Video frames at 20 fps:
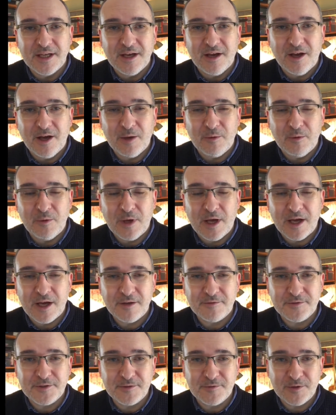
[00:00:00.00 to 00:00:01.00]
I will have
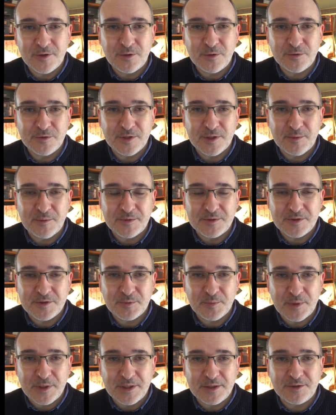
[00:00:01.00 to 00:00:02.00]
difficulty with
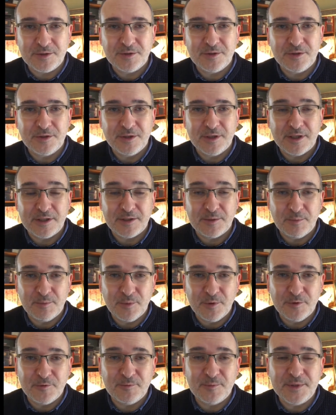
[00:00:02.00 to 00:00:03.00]
speech and
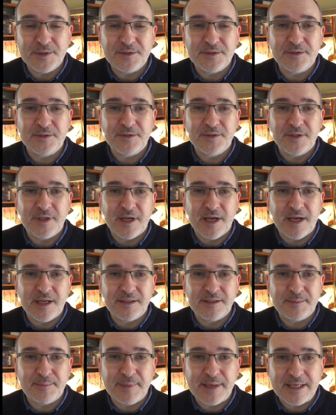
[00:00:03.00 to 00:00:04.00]
movement
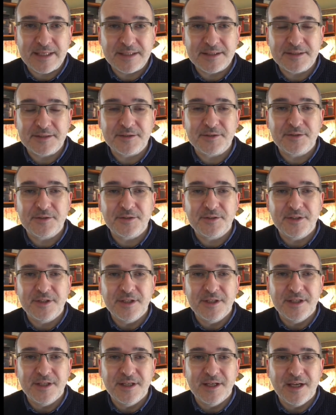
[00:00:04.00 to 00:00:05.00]
and balance
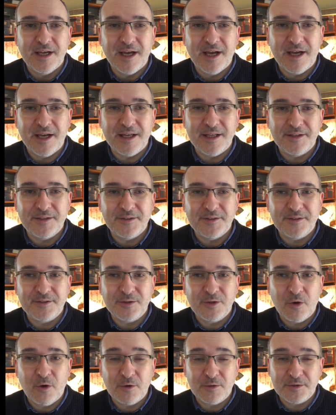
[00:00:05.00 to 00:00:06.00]
and
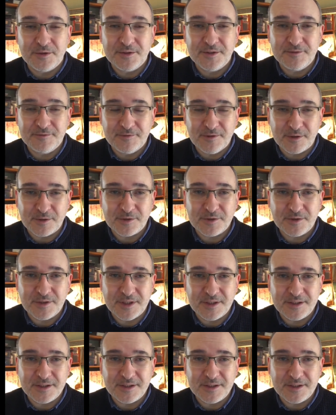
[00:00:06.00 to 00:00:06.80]
cognitive functioning.